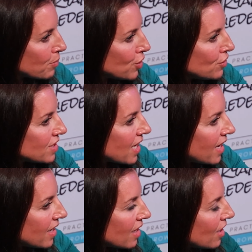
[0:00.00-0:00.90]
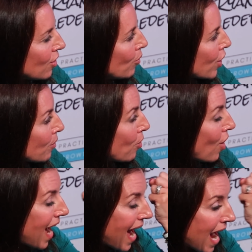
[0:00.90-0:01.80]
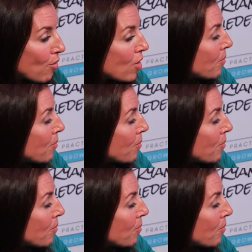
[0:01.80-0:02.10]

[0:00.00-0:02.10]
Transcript: excellent discussion with her. And